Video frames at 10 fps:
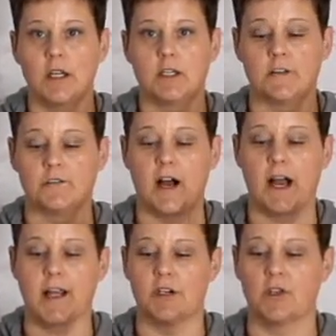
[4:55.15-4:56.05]
to
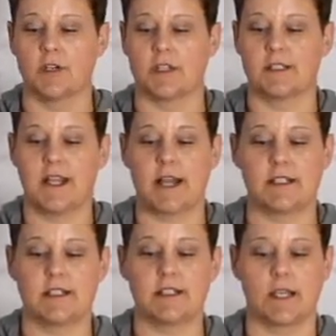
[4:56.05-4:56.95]
find your exact
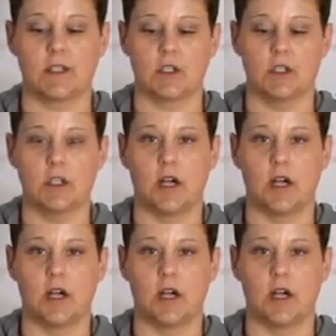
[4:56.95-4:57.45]
center